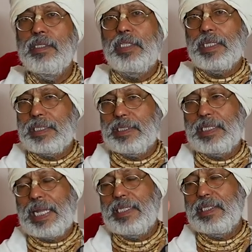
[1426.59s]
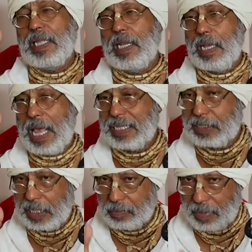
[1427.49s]
That is, that is the
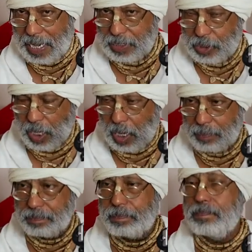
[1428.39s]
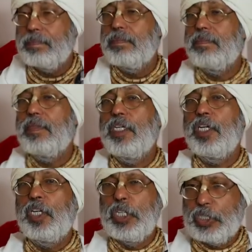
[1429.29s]
last advice of
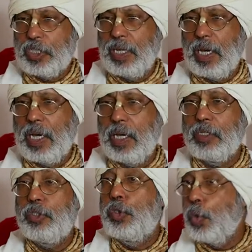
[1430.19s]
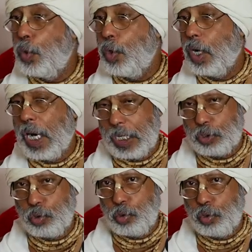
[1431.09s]
Krishna to
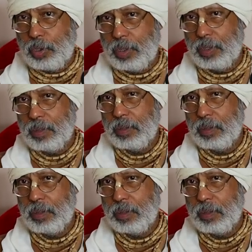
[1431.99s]
Arjun.